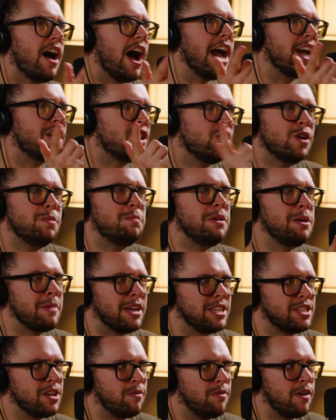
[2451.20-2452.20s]
I could beat
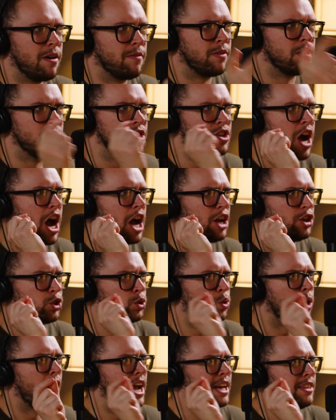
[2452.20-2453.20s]
myself up for not
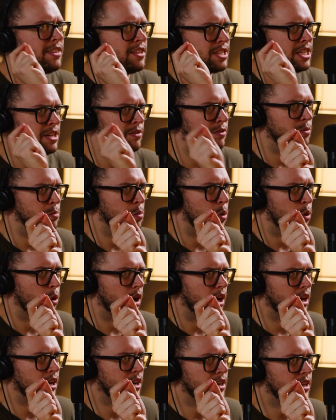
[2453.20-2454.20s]
trying this even
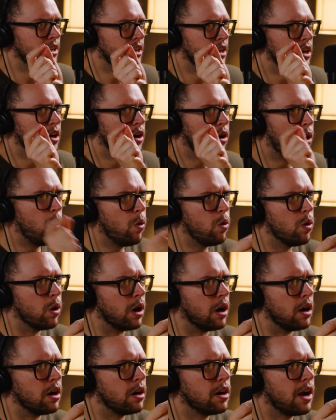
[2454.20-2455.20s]
more.
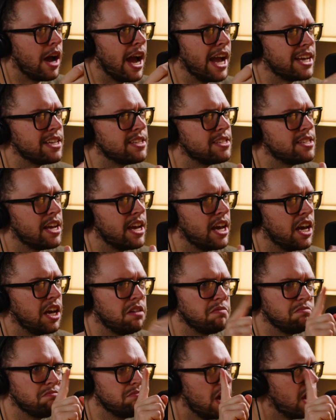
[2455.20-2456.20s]
Or I can
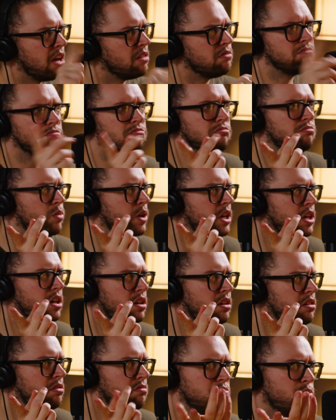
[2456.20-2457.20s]
say, ah,
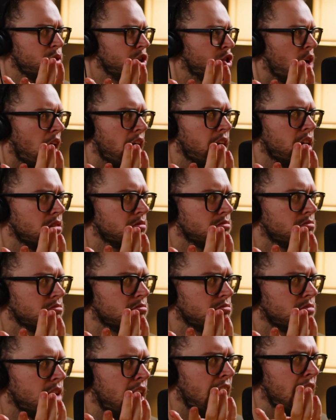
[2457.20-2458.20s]
we we tried it
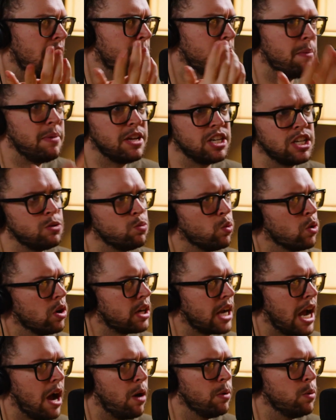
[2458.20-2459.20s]
and yeah. maybe it didn't
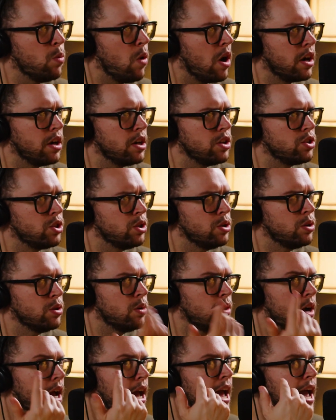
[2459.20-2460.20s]
work how we wanted it
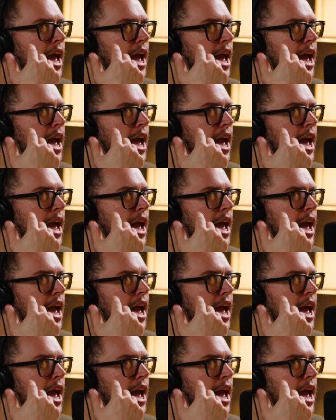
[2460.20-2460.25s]
to.